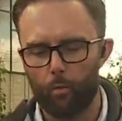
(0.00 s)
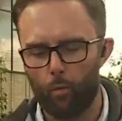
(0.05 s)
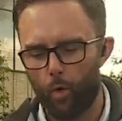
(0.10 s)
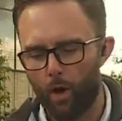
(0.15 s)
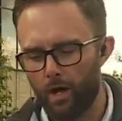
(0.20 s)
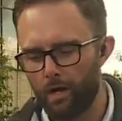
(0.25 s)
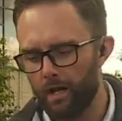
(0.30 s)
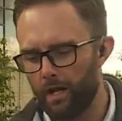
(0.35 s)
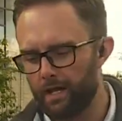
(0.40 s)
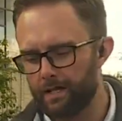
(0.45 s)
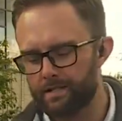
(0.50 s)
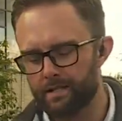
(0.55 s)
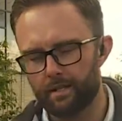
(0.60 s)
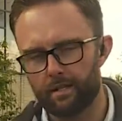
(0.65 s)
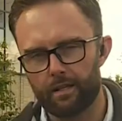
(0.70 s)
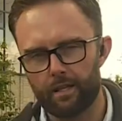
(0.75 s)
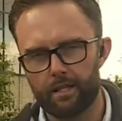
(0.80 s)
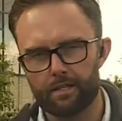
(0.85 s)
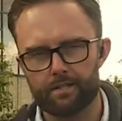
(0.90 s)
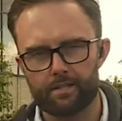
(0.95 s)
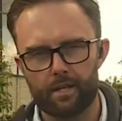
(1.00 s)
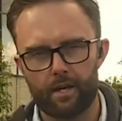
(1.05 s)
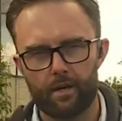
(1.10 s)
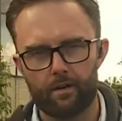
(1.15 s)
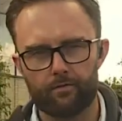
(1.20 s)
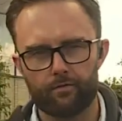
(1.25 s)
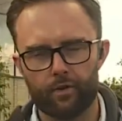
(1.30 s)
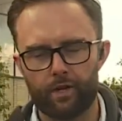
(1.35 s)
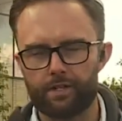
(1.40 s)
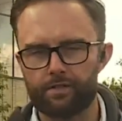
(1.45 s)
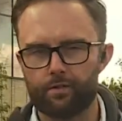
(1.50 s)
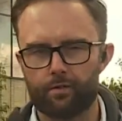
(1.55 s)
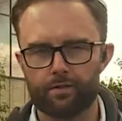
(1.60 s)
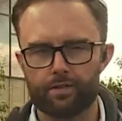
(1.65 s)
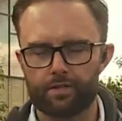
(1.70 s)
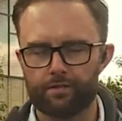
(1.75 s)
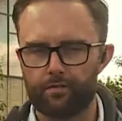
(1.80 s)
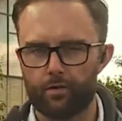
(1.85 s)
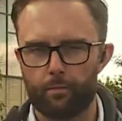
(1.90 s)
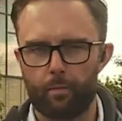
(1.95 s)
One is a list of
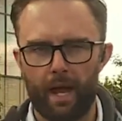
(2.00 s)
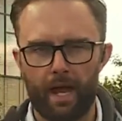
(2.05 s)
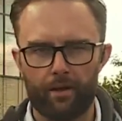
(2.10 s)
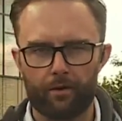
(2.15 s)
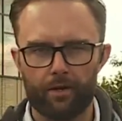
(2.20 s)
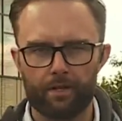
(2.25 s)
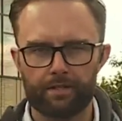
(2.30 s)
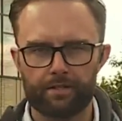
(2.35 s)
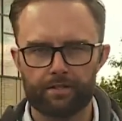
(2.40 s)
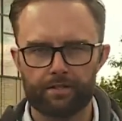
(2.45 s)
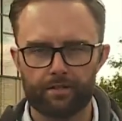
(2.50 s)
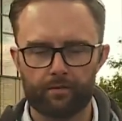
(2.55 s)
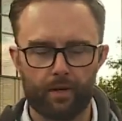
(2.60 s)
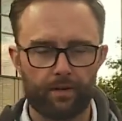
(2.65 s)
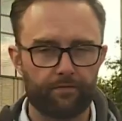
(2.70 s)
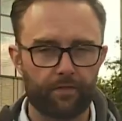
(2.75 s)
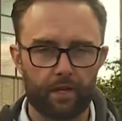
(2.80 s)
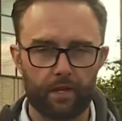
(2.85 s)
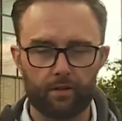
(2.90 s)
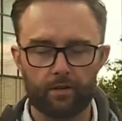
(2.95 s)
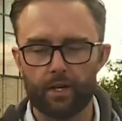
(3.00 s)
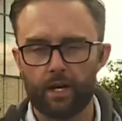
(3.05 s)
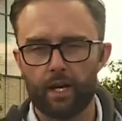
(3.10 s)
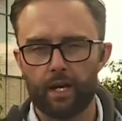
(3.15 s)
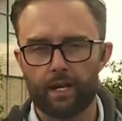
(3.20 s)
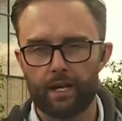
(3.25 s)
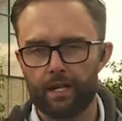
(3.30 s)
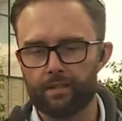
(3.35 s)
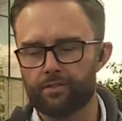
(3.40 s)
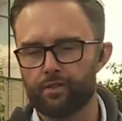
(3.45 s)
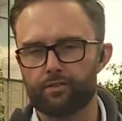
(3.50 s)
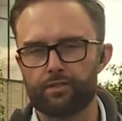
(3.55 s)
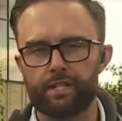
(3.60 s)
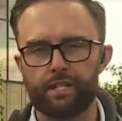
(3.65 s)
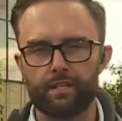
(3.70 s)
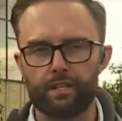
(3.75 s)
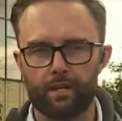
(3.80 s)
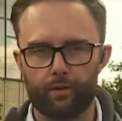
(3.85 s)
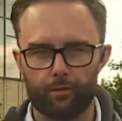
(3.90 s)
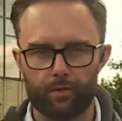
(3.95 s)
resources for parents if their kids are
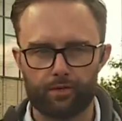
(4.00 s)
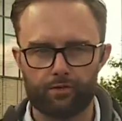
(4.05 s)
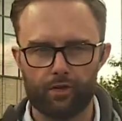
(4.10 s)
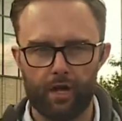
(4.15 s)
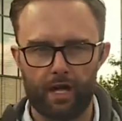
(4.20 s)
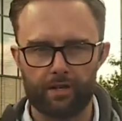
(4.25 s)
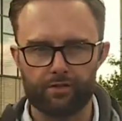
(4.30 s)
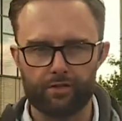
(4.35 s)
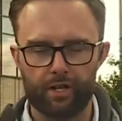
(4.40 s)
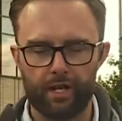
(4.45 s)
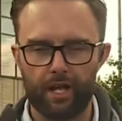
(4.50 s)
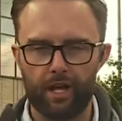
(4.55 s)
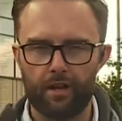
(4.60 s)
dealing with tragedy.